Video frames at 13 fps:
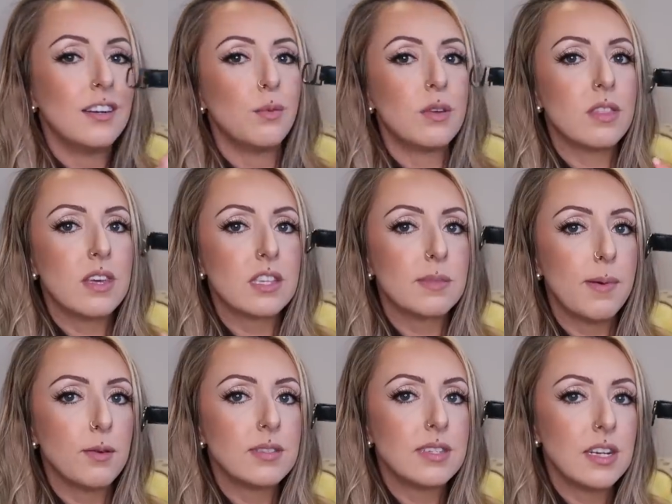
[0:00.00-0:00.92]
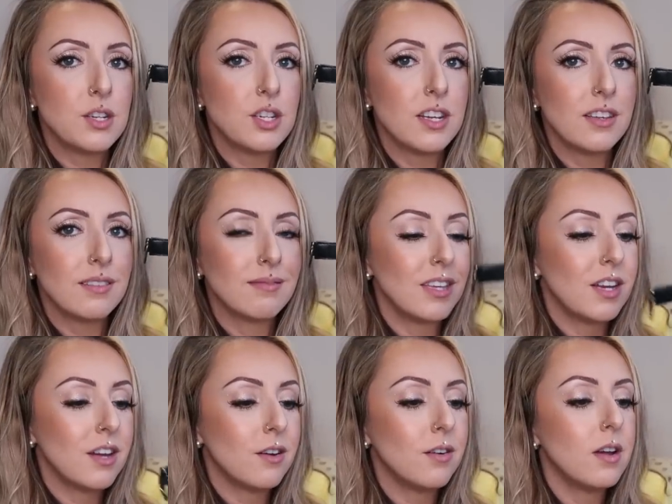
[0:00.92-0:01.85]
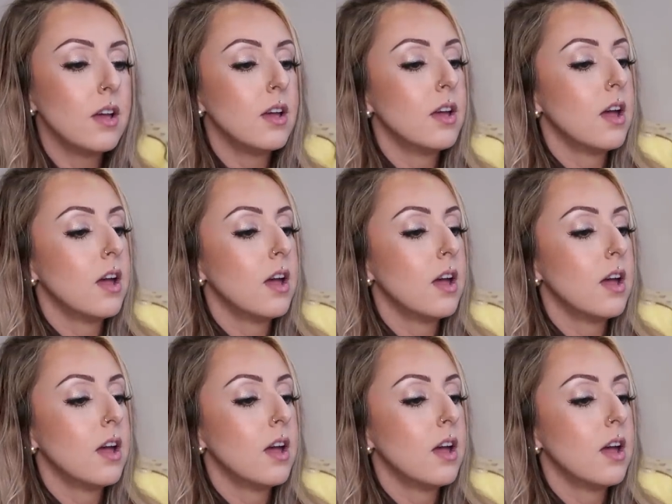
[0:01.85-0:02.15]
with the exposed stitching, you know?